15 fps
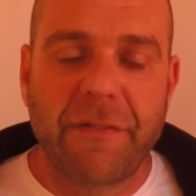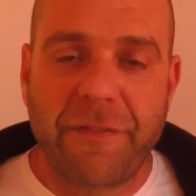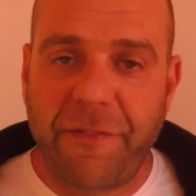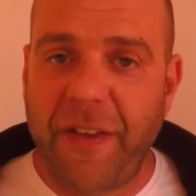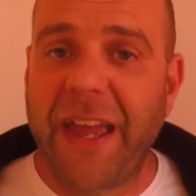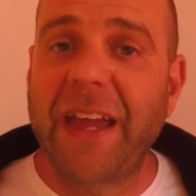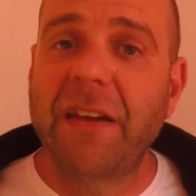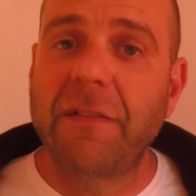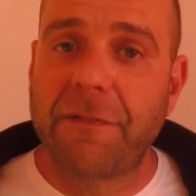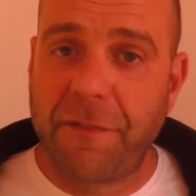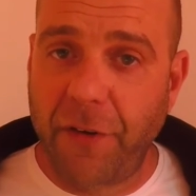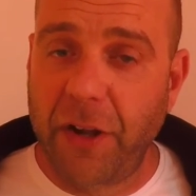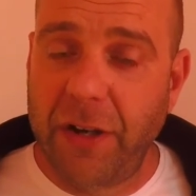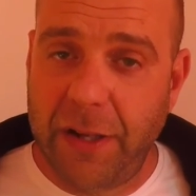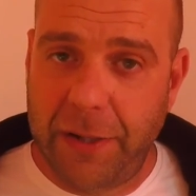fan
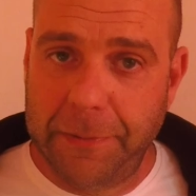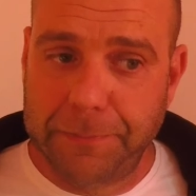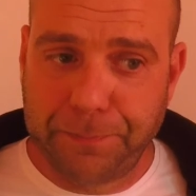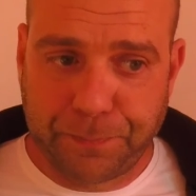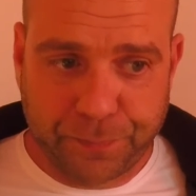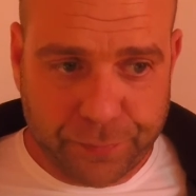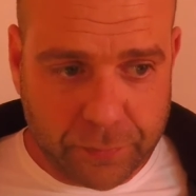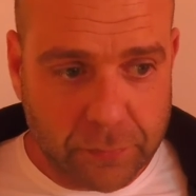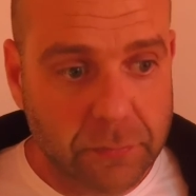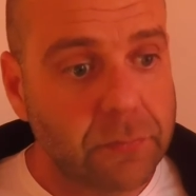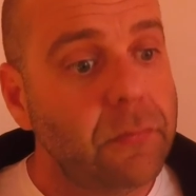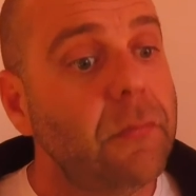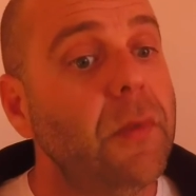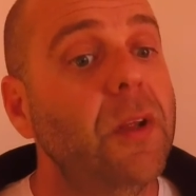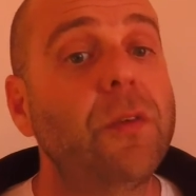funded.
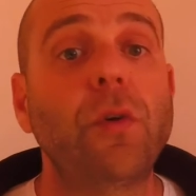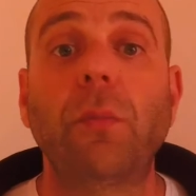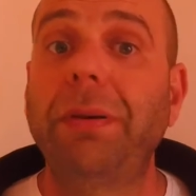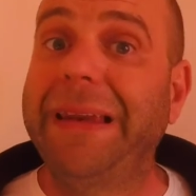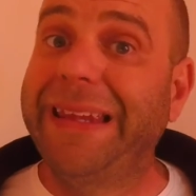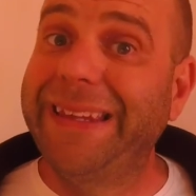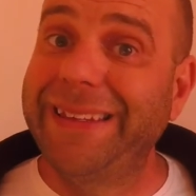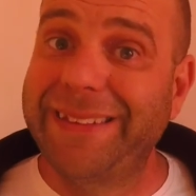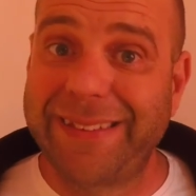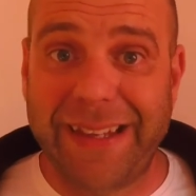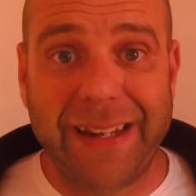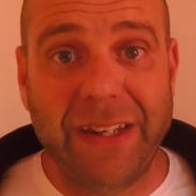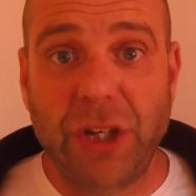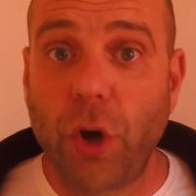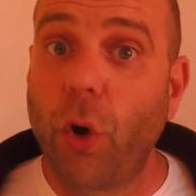So please
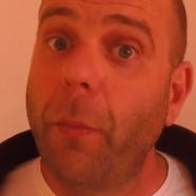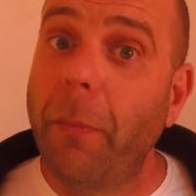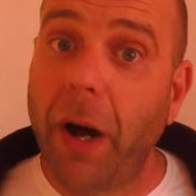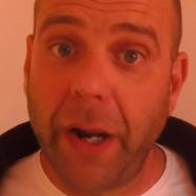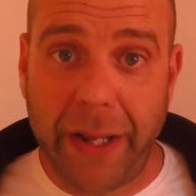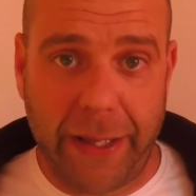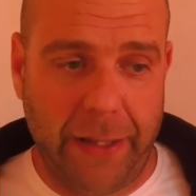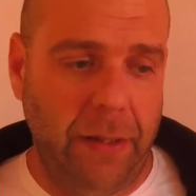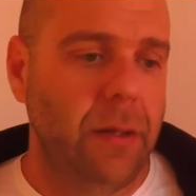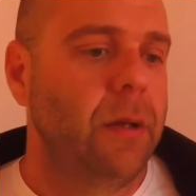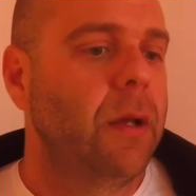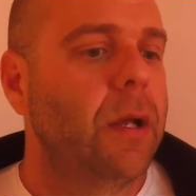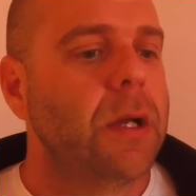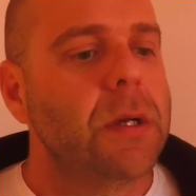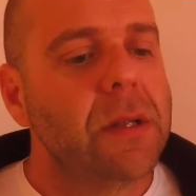send your money.
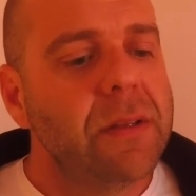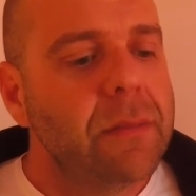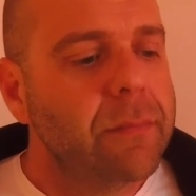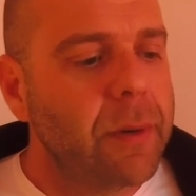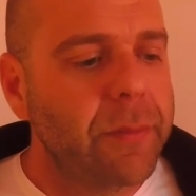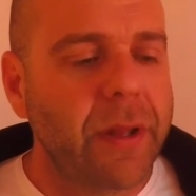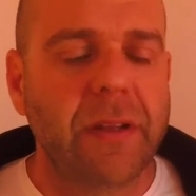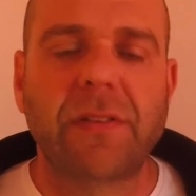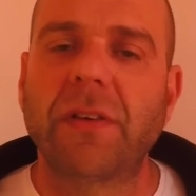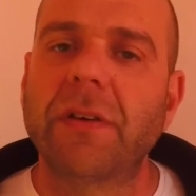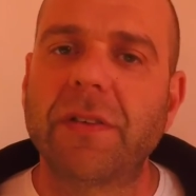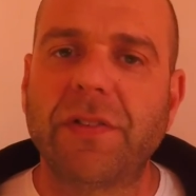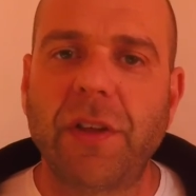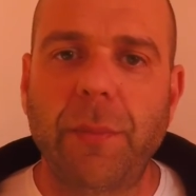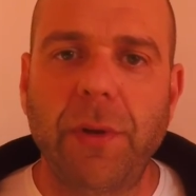Remember that
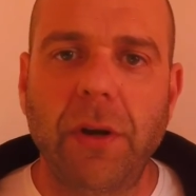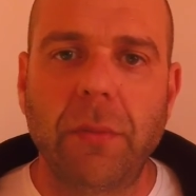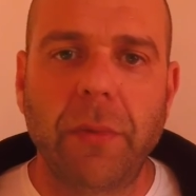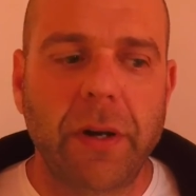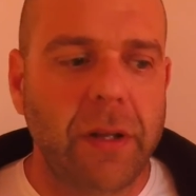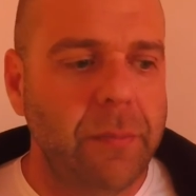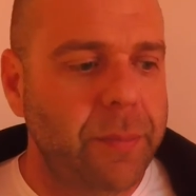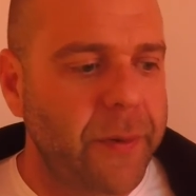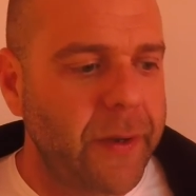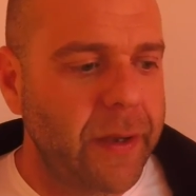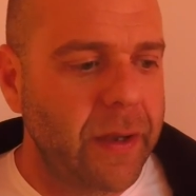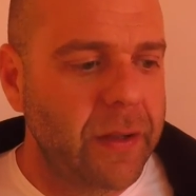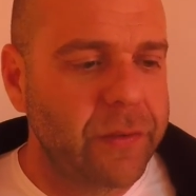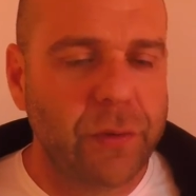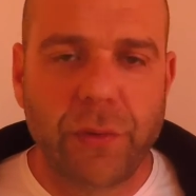song "Send Me Your Money"
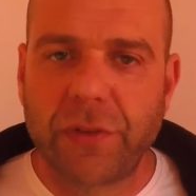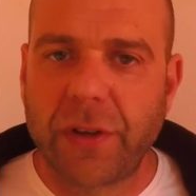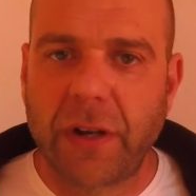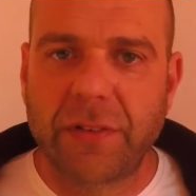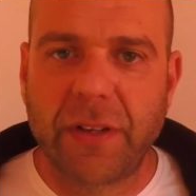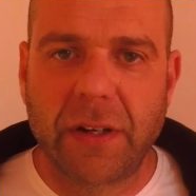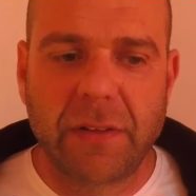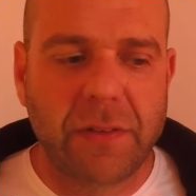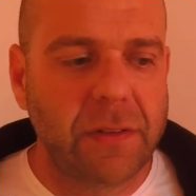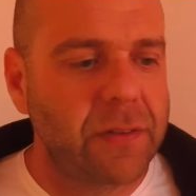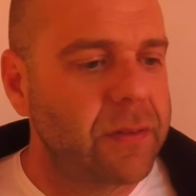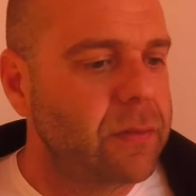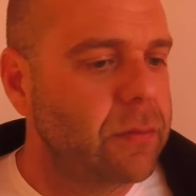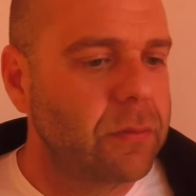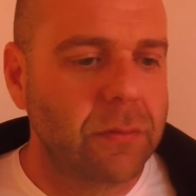by Suicidal
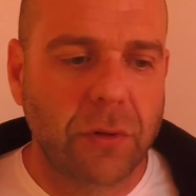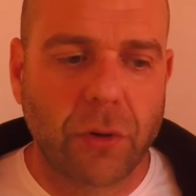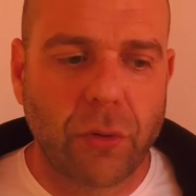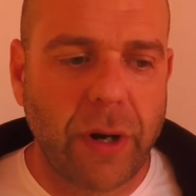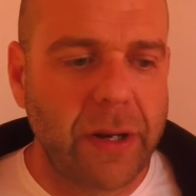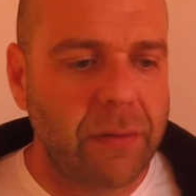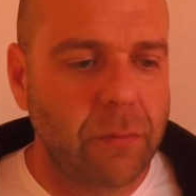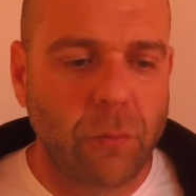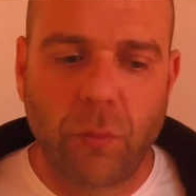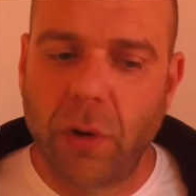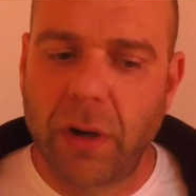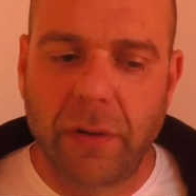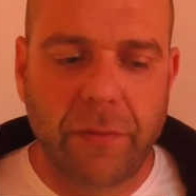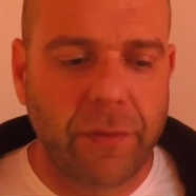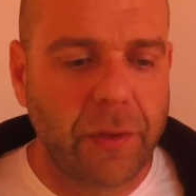Tendencies? Great,
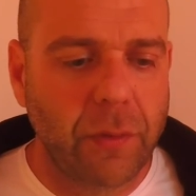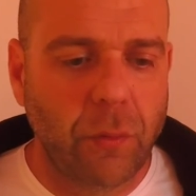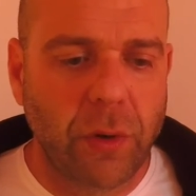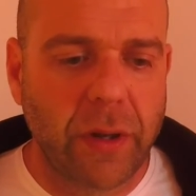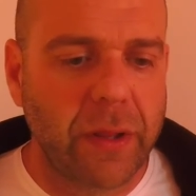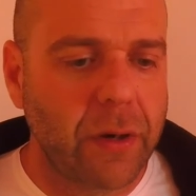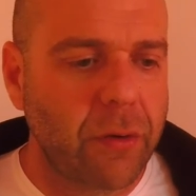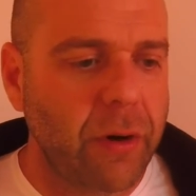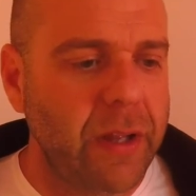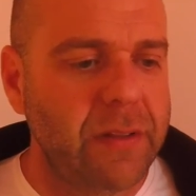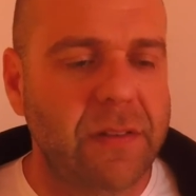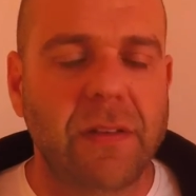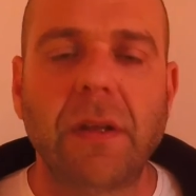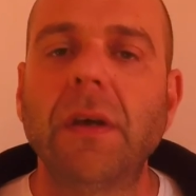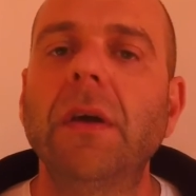one of the
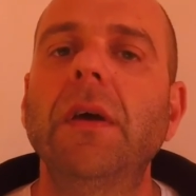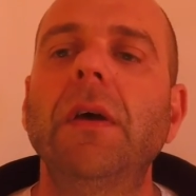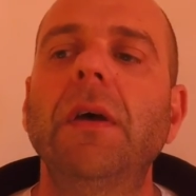greats.